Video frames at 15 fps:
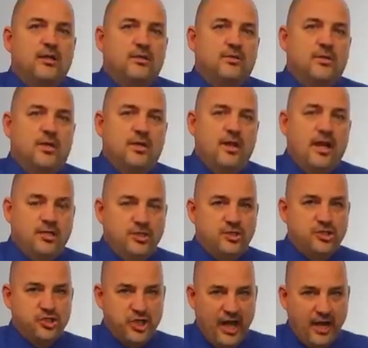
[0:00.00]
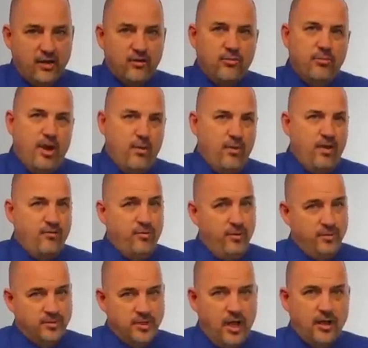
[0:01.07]
and not just chatter by way of
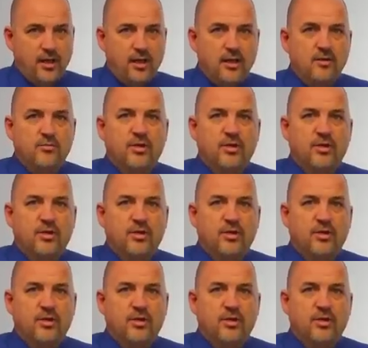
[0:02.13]
people talking,